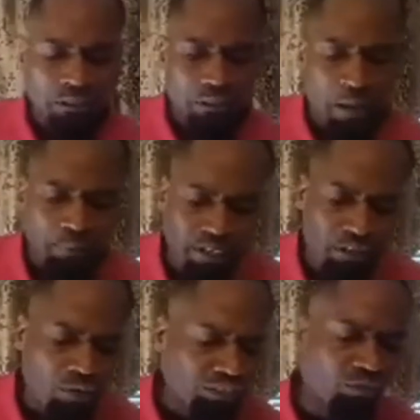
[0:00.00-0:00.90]
I
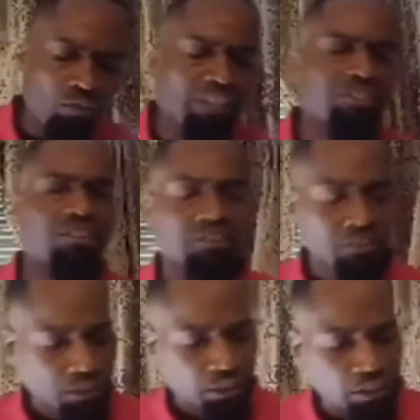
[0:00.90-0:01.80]
believe restoration
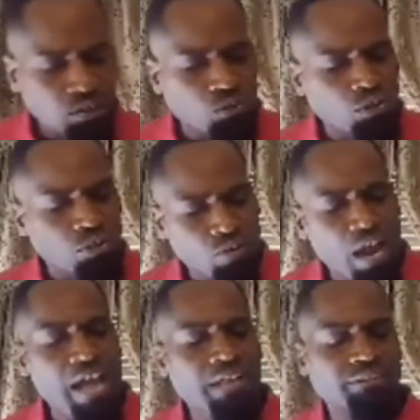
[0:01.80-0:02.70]
is on the
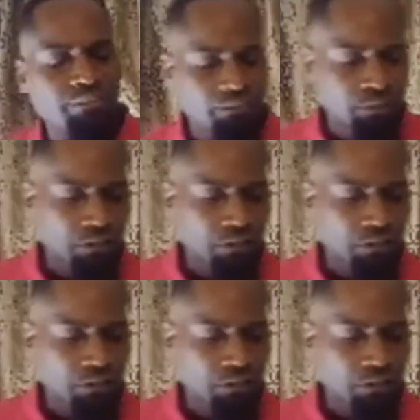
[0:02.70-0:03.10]
horizon.